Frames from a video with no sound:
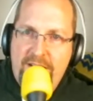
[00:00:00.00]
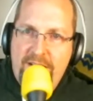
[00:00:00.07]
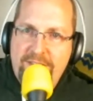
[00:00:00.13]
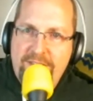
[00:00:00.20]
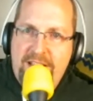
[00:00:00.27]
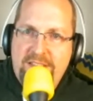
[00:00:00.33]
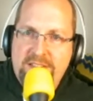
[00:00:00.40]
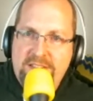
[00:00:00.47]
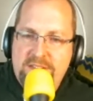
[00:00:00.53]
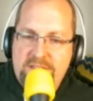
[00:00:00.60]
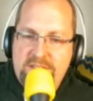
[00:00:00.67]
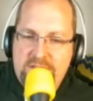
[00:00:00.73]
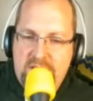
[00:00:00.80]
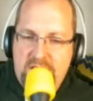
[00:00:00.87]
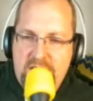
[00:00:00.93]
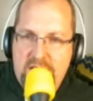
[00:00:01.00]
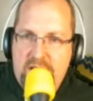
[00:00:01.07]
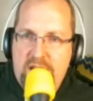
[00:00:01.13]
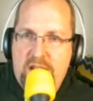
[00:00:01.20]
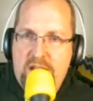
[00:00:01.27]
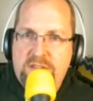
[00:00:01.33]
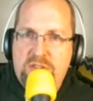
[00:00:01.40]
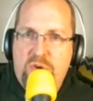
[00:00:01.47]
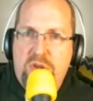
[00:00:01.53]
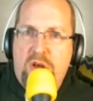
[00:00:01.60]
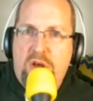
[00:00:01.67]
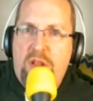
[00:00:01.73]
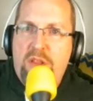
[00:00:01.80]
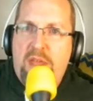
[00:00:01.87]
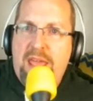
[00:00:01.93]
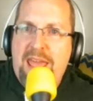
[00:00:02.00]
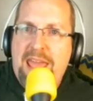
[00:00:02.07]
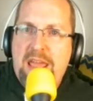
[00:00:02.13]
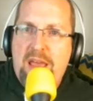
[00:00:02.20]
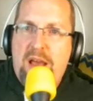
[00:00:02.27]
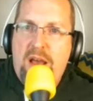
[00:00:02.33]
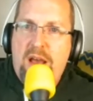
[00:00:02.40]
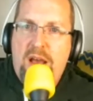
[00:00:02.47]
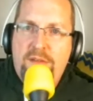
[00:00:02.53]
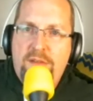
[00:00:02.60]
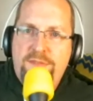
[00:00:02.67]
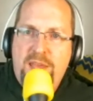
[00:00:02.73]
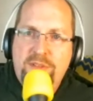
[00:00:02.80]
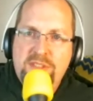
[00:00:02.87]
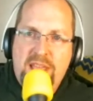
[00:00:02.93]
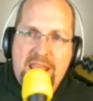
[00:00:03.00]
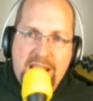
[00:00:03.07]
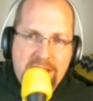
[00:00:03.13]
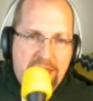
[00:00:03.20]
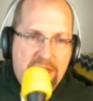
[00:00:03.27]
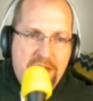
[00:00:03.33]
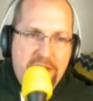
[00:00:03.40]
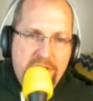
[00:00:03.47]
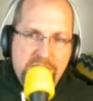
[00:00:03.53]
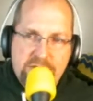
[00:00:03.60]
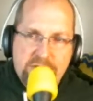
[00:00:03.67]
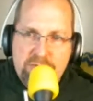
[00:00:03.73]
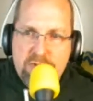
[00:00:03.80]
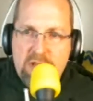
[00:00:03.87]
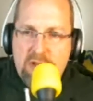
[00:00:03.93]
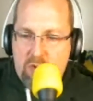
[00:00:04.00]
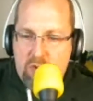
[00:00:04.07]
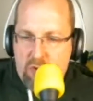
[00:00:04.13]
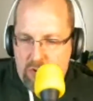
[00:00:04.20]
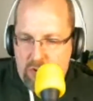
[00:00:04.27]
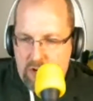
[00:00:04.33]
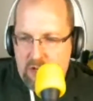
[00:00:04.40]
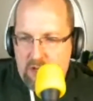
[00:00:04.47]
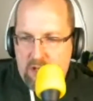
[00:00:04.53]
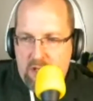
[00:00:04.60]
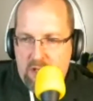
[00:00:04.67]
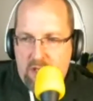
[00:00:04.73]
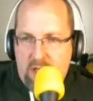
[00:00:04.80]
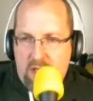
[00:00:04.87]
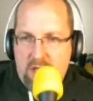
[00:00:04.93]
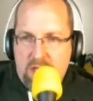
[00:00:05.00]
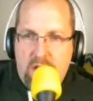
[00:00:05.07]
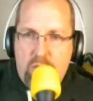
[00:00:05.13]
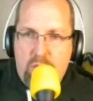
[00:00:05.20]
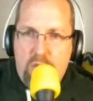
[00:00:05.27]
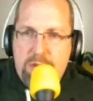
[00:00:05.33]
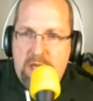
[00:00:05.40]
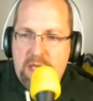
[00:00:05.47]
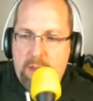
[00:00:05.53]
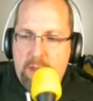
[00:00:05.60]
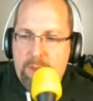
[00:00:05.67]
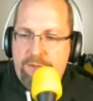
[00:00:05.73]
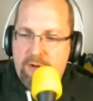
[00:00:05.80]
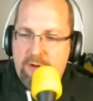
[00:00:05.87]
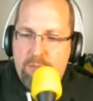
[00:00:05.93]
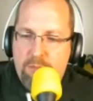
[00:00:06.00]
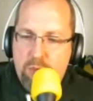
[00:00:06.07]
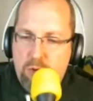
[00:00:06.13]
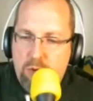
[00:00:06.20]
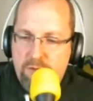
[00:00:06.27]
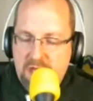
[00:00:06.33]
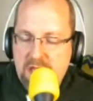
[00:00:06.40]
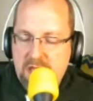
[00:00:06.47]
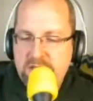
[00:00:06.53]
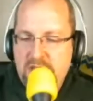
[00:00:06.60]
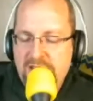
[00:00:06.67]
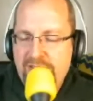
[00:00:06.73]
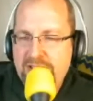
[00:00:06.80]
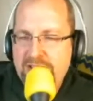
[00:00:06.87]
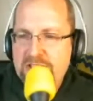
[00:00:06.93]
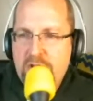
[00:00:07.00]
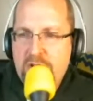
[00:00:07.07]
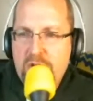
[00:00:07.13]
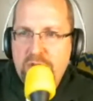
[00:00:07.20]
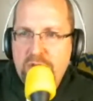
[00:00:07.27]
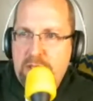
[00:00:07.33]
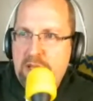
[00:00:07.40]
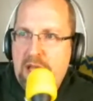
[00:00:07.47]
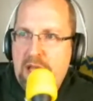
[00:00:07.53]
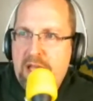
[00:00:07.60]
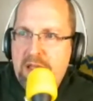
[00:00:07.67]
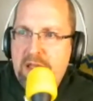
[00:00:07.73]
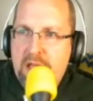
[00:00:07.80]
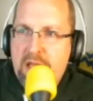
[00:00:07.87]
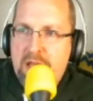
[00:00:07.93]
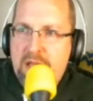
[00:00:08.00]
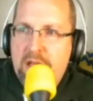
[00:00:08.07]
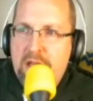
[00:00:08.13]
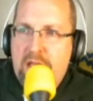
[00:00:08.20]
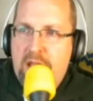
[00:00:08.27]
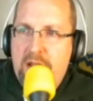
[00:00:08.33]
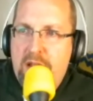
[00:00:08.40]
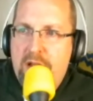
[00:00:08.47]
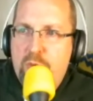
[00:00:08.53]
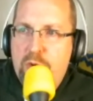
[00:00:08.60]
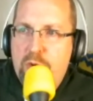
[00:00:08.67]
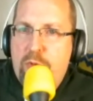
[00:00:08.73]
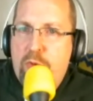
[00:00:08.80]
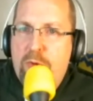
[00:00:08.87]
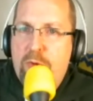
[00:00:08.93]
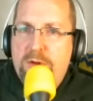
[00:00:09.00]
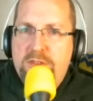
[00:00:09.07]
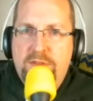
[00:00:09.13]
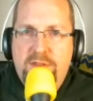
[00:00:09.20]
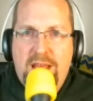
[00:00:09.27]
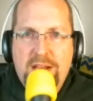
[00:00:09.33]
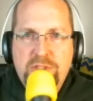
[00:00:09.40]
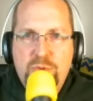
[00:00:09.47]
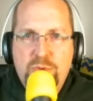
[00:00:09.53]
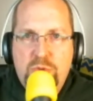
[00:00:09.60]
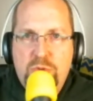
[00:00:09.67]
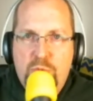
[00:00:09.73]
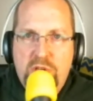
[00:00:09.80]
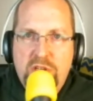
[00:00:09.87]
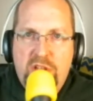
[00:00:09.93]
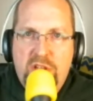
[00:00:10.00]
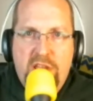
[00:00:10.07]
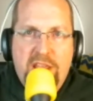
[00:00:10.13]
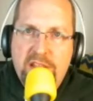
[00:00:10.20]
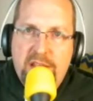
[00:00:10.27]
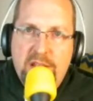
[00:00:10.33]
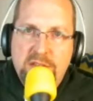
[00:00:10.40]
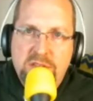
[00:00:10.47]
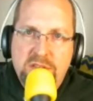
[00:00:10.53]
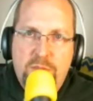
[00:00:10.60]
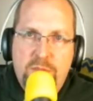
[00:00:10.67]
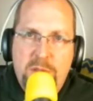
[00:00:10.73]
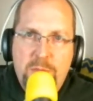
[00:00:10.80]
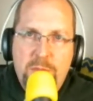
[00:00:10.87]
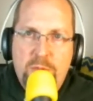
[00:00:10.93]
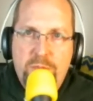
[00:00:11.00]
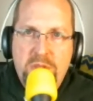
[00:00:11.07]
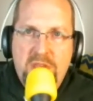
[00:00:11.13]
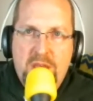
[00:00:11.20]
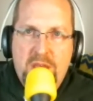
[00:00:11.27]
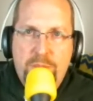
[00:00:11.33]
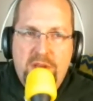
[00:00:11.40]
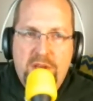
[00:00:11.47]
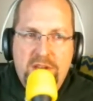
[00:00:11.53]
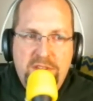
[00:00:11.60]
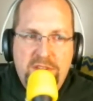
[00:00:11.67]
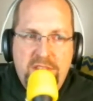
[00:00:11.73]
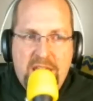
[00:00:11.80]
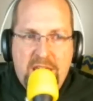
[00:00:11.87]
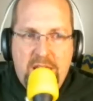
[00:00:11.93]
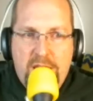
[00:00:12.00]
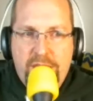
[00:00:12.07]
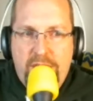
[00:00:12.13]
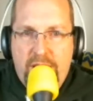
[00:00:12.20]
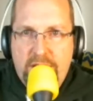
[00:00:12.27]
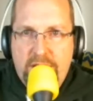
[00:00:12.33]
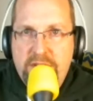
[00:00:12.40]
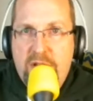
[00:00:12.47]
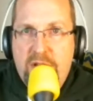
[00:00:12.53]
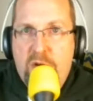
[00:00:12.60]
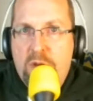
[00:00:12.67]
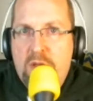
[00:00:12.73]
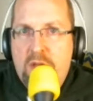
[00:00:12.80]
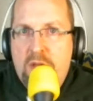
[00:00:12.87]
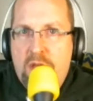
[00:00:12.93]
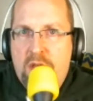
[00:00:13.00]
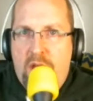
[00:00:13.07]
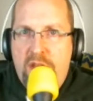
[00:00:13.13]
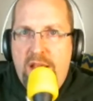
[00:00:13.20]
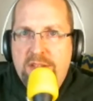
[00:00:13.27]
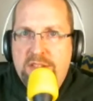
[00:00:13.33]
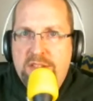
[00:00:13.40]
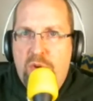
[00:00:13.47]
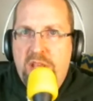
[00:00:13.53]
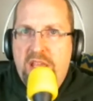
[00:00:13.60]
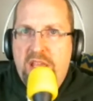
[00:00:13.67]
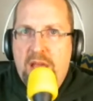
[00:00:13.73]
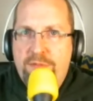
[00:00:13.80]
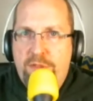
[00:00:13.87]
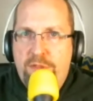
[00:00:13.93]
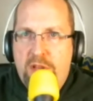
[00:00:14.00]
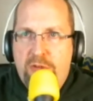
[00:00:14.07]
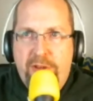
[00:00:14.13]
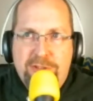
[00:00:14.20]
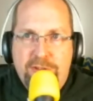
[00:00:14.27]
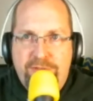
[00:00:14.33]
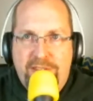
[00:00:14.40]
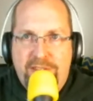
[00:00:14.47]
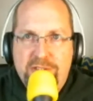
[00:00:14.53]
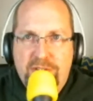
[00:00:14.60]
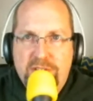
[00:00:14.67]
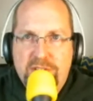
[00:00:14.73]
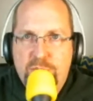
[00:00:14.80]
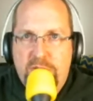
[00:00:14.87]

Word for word: All right, this is the uh, so-called a- uh, famous alien in history, or uh, you know, we pick them from movies, TV shows, or like you know, reports of actual real aliens from people being abducted, that kind of thing. So, Anessa, what do you got for the creature feature this